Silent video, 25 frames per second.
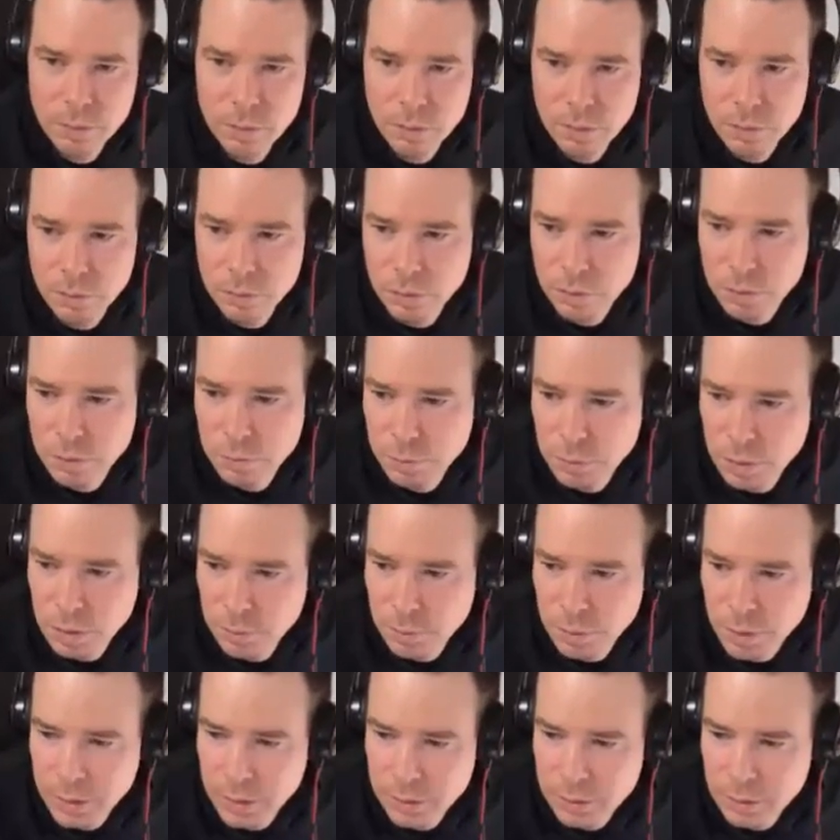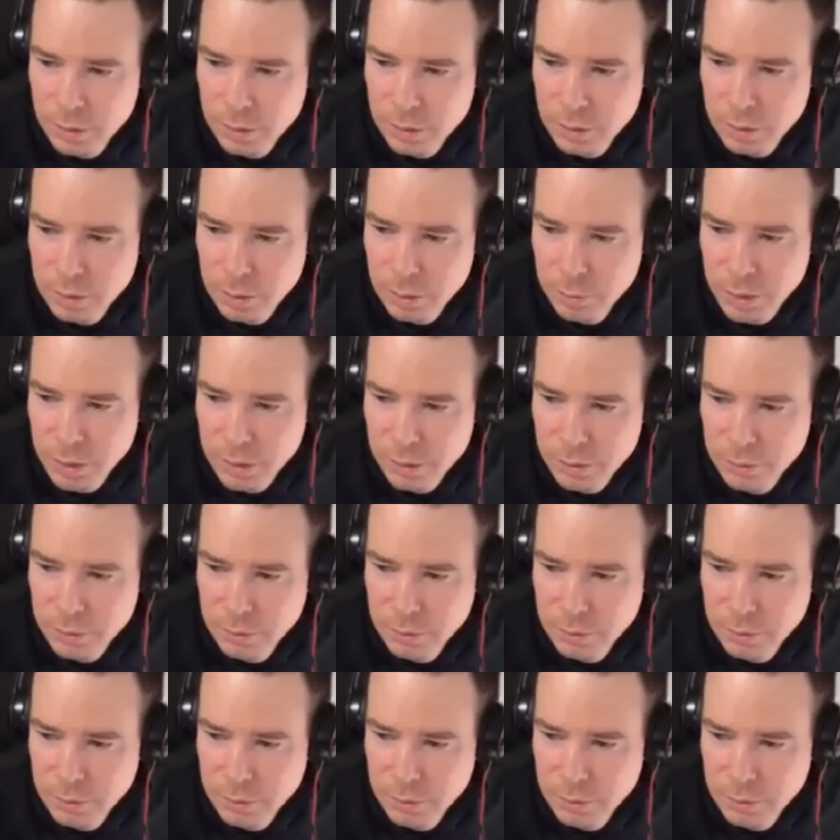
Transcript: I'll just minimize it a little bit.